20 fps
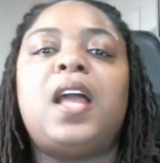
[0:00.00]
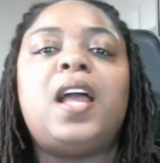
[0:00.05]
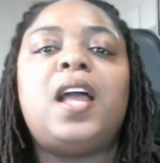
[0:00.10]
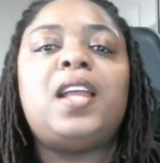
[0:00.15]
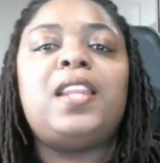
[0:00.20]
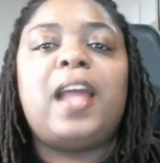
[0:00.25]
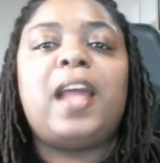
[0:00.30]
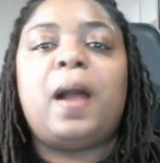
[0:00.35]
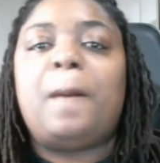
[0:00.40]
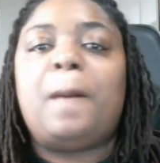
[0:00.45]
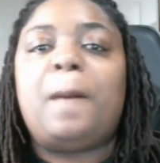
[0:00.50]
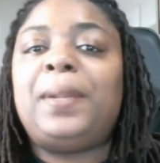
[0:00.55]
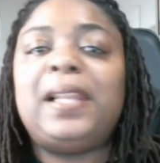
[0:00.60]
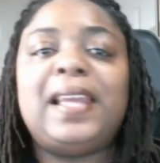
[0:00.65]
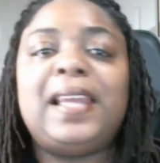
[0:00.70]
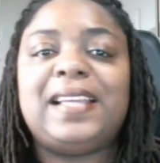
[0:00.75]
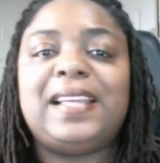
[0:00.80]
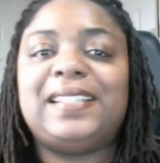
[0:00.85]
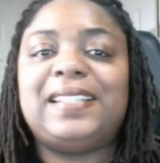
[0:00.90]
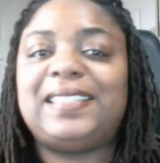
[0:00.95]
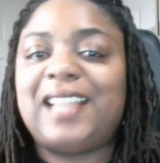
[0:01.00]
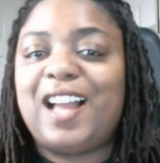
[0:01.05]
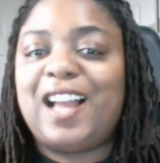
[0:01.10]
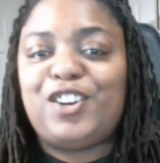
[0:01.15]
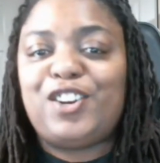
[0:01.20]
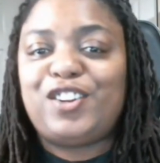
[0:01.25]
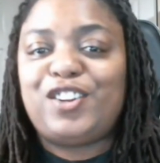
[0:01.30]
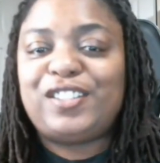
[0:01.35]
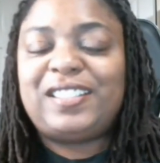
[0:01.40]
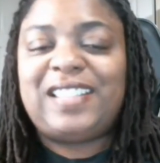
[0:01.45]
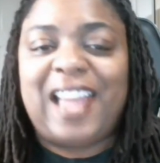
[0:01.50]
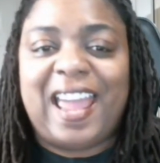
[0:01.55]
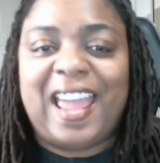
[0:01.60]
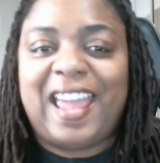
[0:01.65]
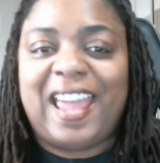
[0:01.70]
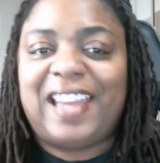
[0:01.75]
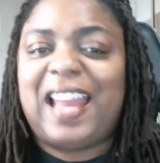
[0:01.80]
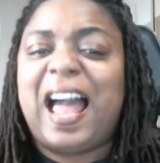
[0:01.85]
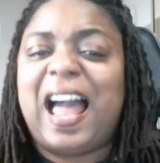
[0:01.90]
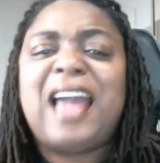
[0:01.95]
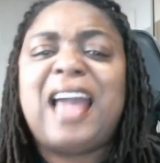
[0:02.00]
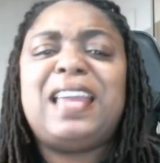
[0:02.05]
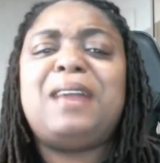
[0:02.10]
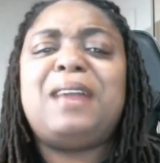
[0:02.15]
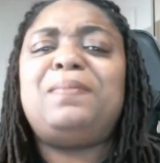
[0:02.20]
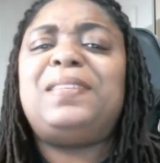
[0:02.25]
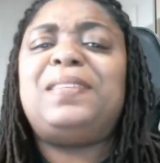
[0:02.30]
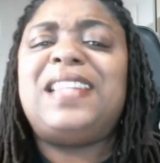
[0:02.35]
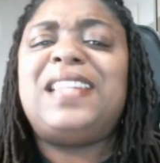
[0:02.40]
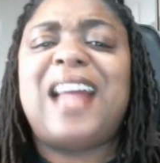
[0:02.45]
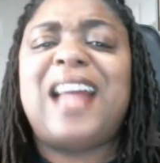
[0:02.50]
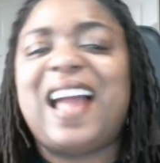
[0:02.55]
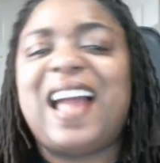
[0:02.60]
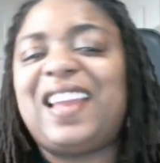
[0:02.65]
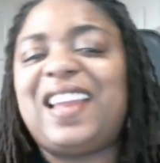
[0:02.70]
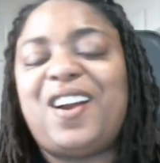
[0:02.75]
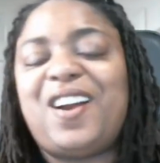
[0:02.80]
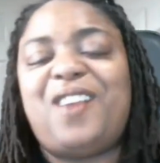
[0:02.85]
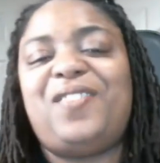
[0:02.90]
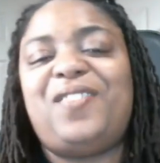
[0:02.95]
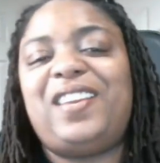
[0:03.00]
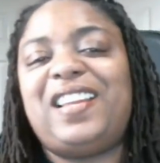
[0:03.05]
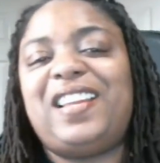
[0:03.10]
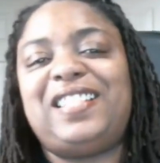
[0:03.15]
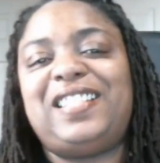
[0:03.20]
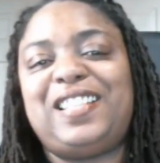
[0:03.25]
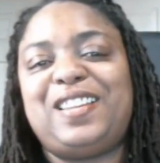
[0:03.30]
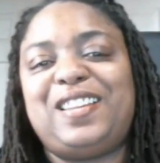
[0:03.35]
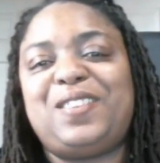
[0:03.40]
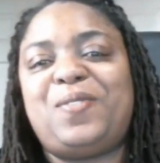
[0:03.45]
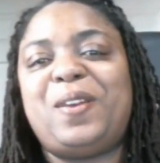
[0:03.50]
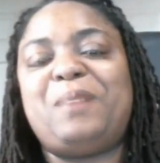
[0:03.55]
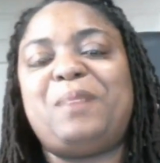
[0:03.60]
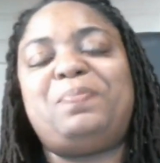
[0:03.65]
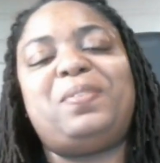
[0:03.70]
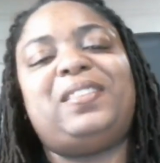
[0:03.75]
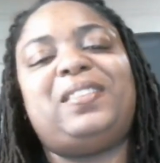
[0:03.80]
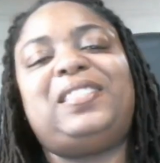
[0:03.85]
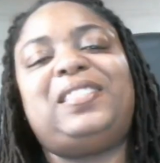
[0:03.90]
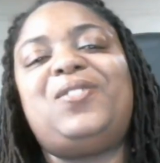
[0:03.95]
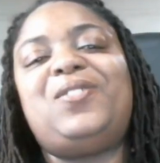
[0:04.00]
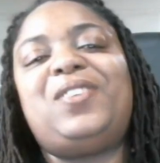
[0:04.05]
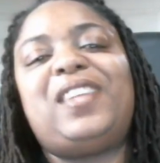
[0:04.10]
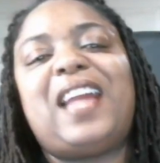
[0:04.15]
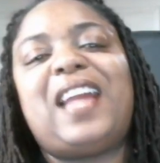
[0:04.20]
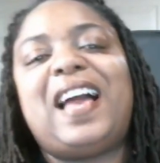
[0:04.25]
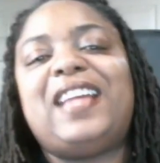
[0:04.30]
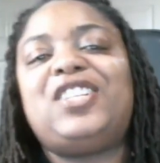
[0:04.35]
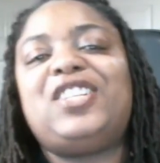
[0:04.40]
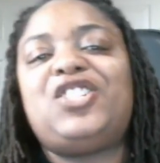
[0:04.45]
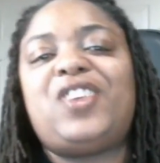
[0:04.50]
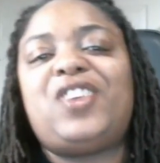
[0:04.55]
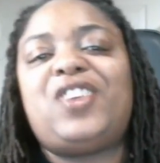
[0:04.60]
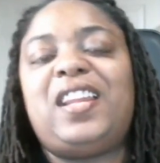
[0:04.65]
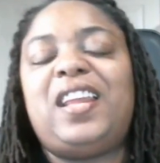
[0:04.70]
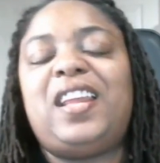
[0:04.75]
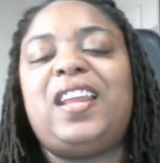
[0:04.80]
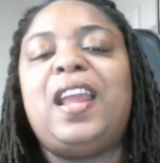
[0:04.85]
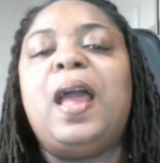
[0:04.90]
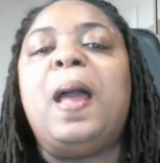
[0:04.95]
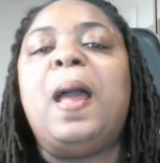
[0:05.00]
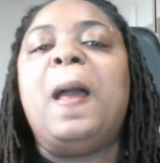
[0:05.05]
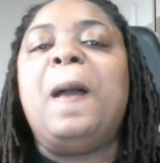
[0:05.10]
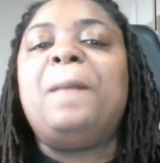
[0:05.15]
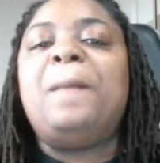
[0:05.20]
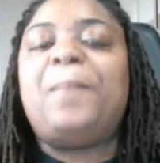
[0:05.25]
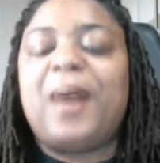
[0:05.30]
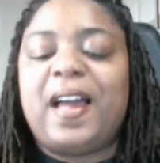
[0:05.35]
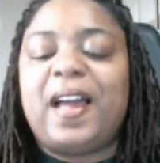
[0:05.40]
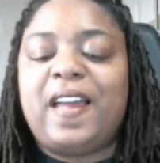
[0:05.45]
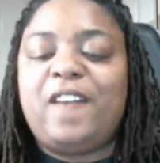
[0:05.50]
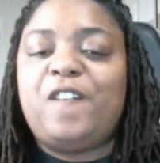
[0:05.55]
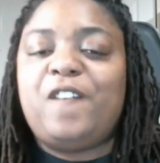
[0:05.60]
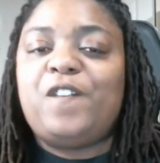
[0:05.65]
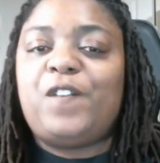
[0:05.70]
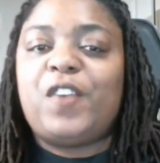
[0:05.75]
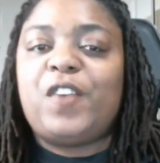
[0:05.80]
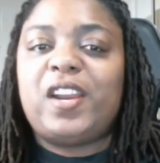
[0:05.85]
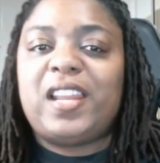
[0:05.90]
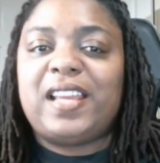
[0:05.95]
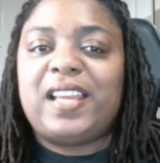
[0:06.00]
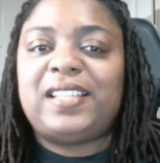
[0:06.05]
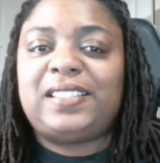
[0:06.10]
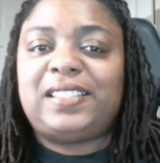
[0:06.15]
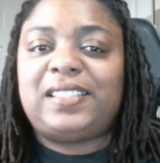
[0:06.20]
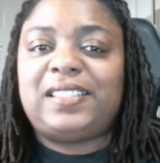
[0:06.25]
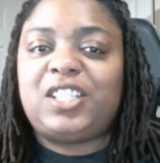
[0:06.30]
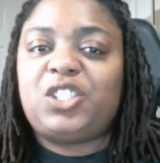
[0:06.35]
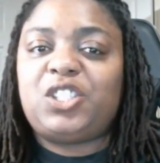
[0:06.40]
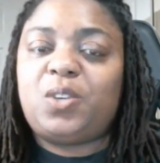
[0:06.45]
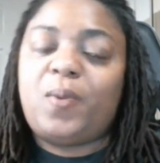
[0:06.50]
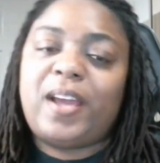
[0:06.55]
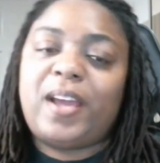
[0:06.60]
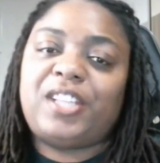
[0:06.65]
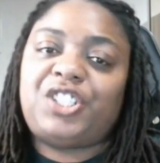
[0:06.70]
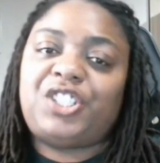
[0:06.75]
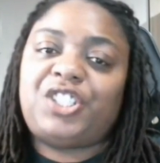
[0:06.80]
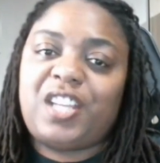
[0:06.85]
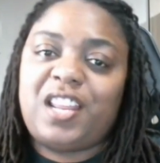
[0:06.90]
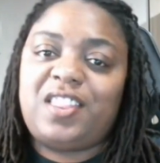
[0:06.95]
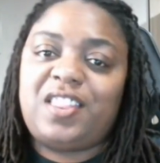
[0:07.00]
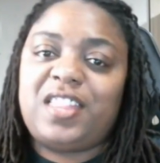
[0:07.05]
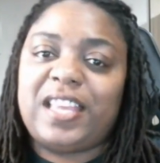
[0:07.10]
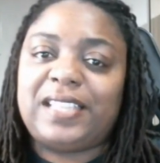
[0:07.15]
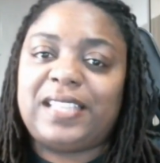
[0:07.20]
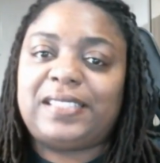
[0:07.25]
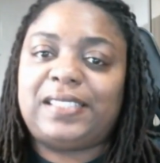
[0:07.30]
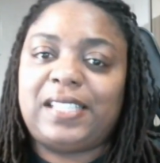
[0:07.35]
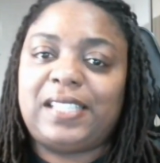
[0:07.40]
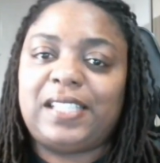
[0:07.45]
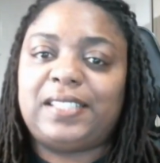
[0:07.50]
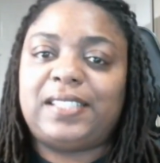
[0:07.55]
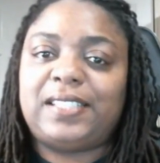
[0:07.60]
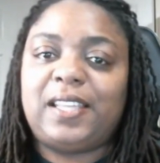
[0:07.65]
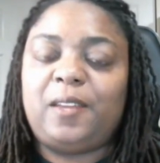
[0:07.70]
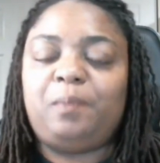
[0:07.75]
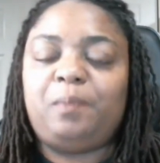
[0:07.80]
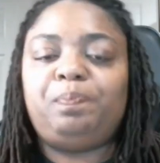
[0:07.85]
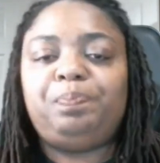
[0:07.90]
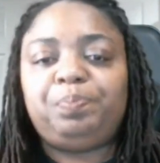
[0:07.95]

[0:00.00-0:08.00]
Now, please understand, I am not going into the QuickBooks Online training, but for this situation in this season,